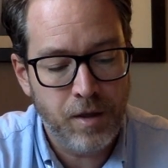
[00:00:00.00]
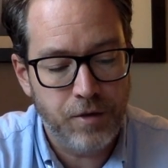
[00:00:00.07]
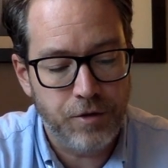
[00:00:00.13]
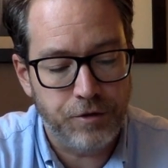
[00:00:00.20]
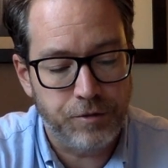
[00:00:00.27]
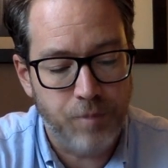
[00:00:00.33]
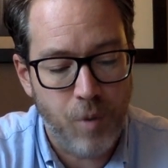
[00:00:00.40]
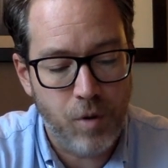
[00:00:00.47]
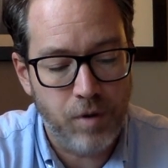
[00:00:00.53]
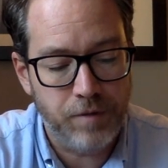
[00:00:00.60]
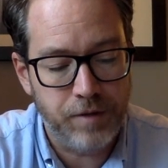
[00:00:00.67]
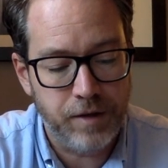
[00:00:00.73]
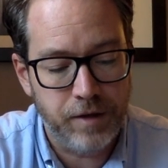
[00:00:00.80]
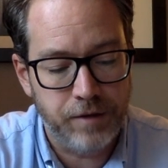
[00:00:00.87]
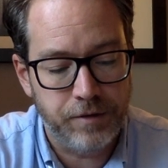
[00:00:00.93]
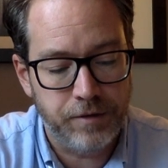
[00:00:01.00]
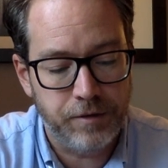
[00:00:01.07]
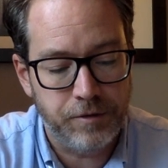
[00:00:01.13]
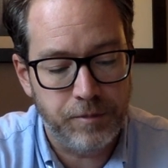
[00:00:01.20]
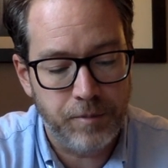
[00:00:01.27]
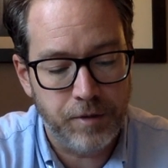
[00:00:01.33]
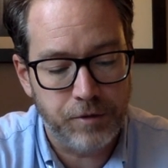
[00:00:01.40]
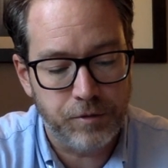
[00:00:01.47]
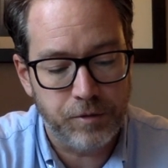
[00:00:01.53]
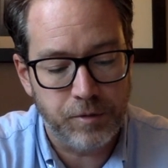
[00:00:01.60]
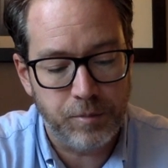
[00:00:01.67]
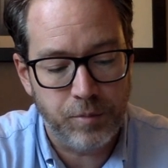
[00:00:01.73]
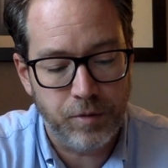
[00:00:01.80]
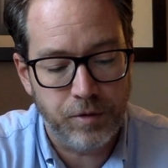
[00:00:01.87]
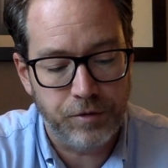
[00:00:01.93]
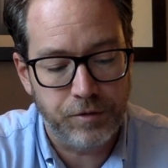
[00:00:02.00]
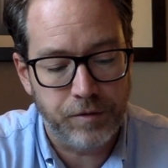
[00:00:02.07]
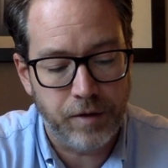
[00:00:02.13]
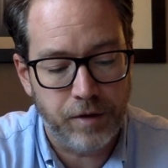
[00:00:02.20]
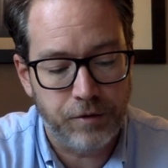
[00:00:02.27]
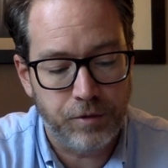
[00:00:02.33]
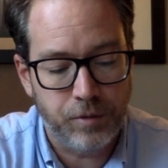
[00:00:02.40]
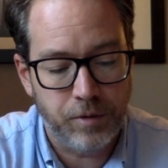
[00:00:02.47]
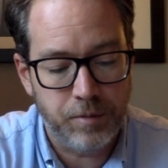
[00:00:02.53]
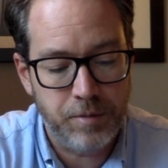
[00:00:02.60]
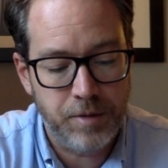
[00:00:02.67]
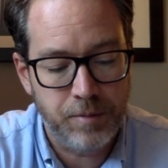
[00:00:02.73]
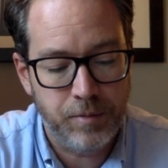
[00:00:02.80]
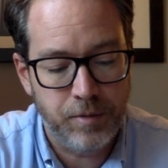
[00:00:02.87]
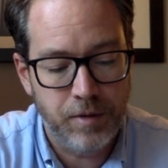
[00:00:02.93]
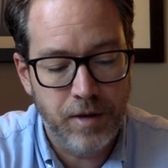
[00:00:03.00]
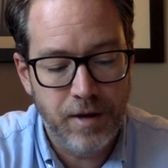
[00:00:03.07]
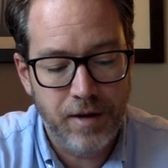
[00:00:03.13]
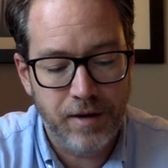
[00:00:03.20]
The smoke of the incense mixed with the prayers of God's holy people